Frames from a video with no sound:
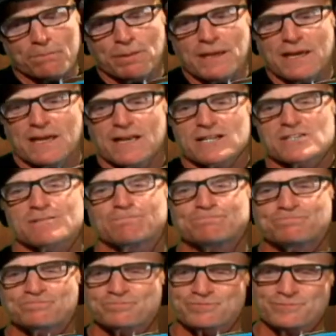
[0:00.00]
picks
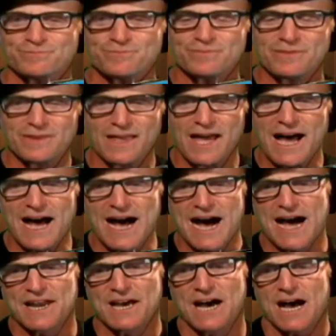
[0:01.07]

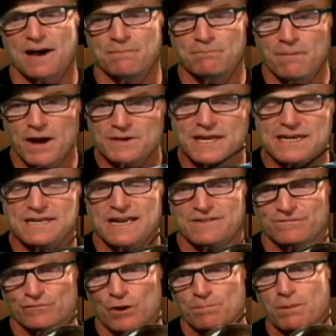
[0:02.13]
on Monday Night
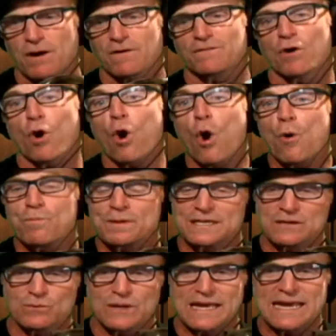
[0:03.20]
Football
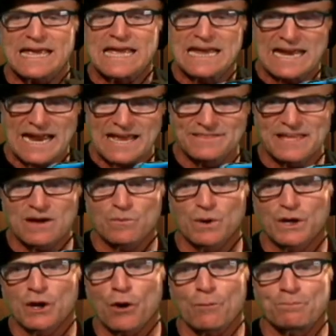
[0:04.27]
opening week, and then we'll
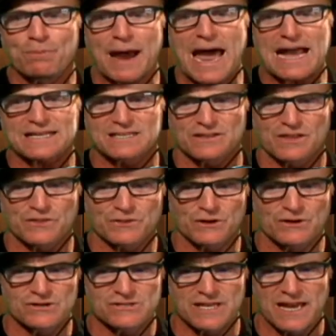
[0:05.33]
go back to the
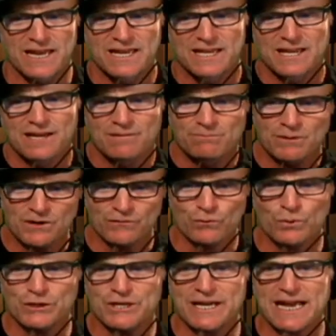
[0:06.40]
Thursday. Murph,
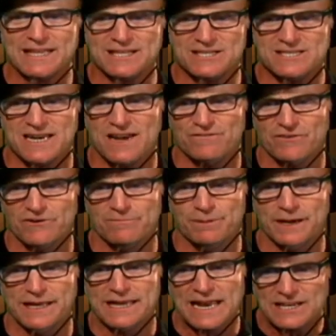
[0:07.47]
what do you got to say for
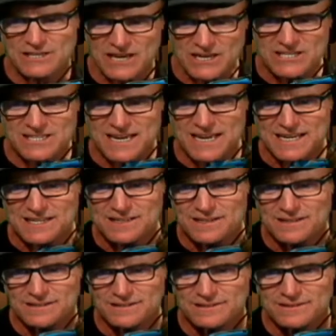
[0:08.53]
everybody? Can you sing?
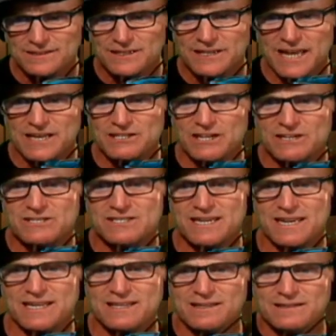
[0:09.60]
Can you
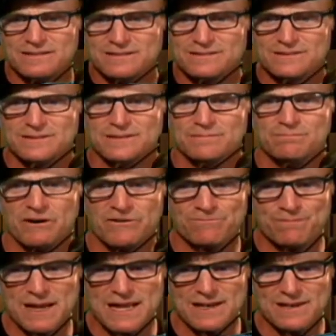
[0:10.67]
sing, Murph
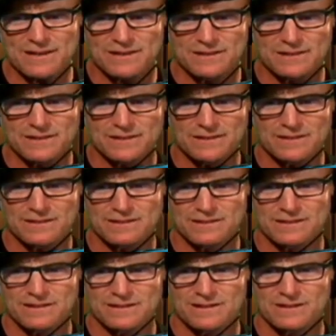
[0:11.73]
Man?
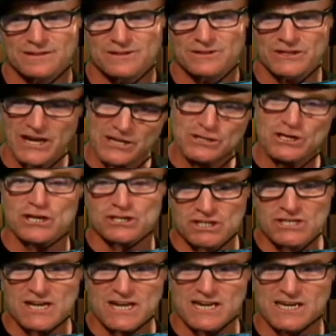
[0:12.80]
Can you
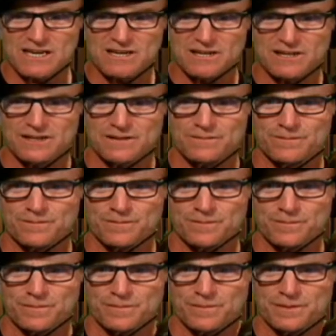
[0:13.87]
sing?
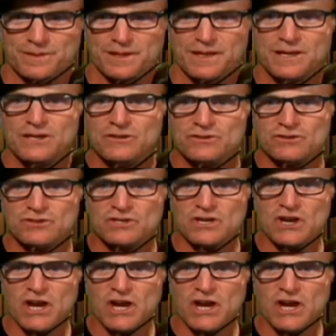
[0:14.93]
Sing